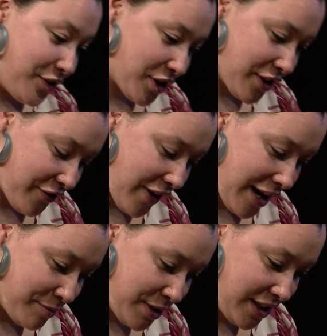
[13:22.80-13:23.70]
you can
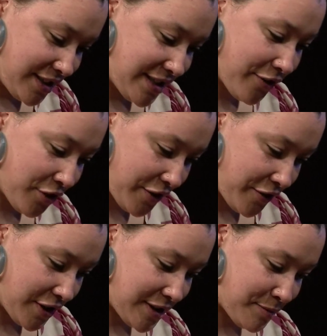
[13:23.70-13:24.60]
find me several
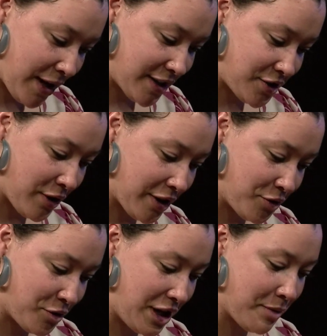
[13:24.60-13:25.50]
different spots throughout
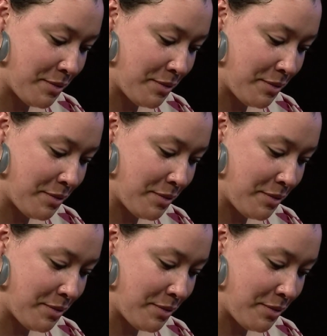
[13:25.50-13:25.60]
the week.